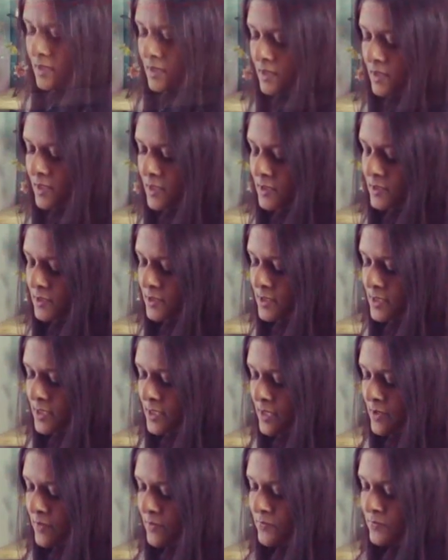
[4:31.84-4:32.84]

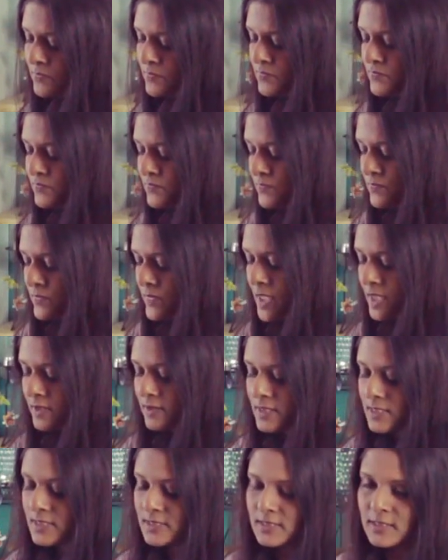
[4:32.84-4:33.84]
And
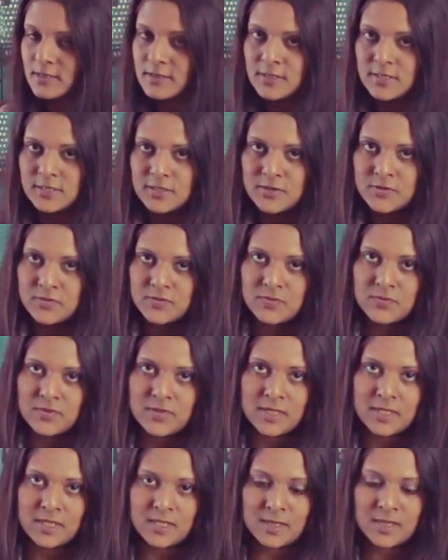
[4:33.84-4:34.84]
these are some
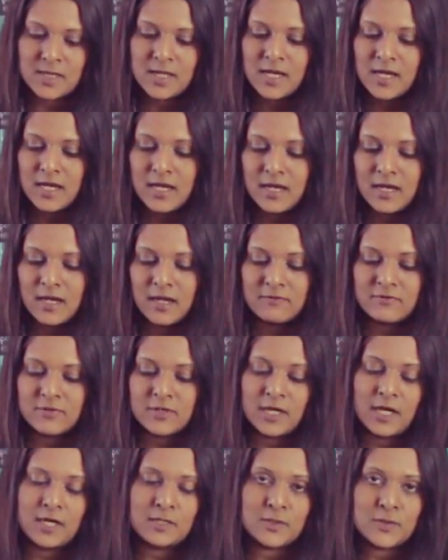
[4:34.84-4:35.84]

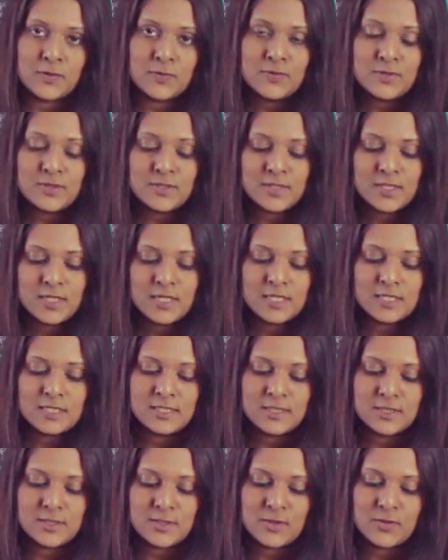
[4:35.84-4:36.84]
avocados.
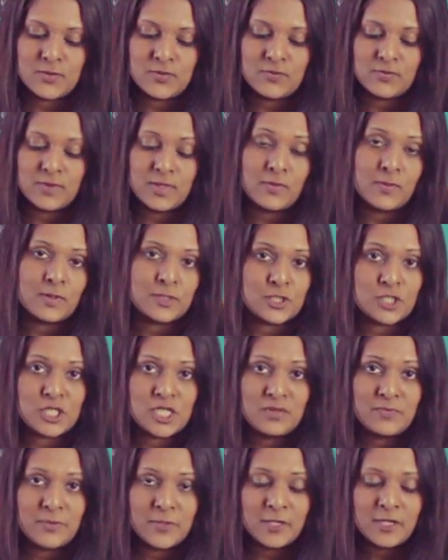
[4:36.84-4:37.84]
So they were
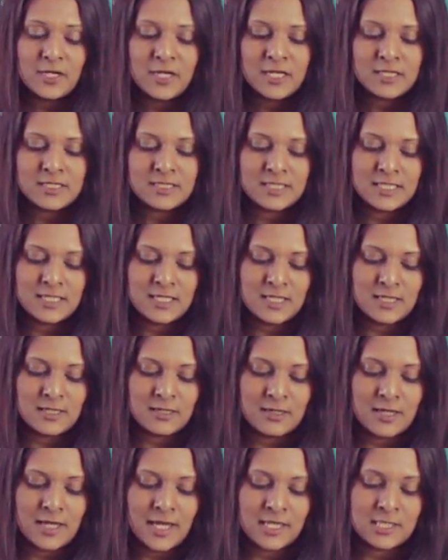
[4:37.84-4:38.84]
cheaper at
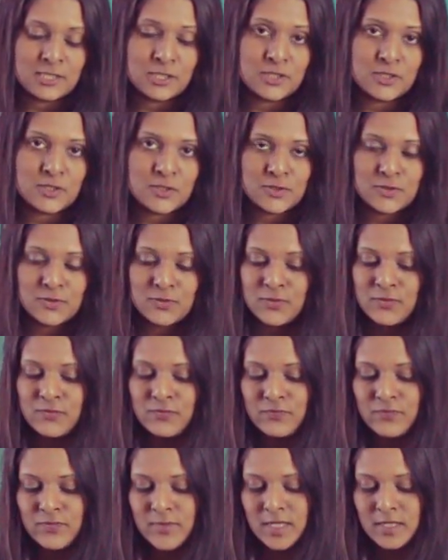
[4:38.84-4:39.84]
the Asian store
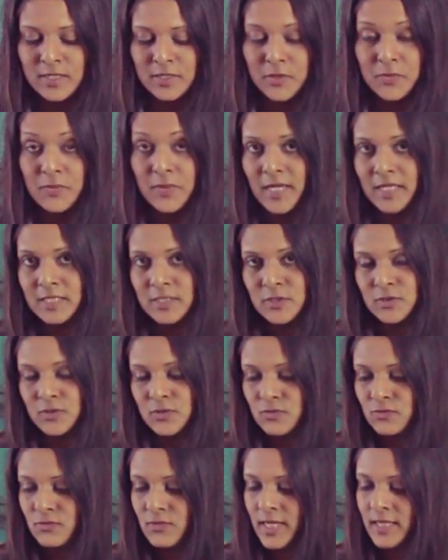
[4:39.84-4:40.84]
compared
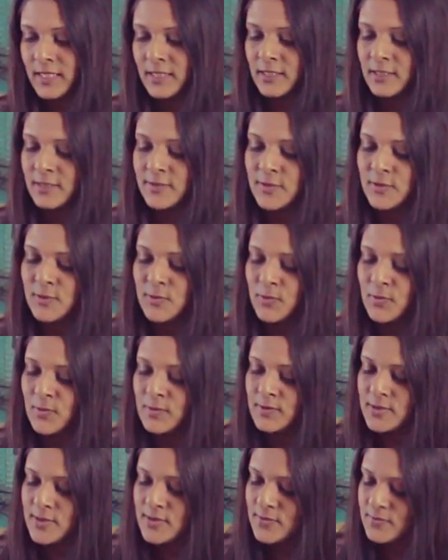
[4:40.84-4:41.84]
to regular
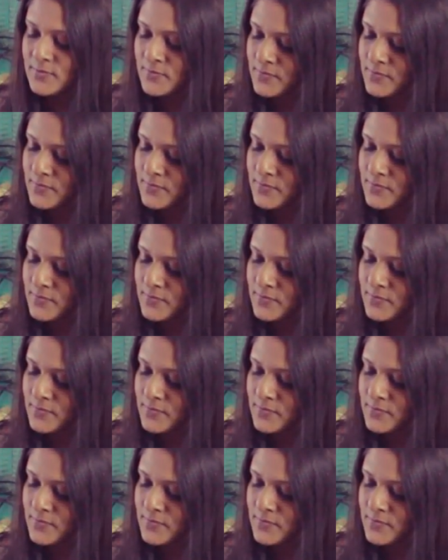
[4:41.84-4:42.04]
stores.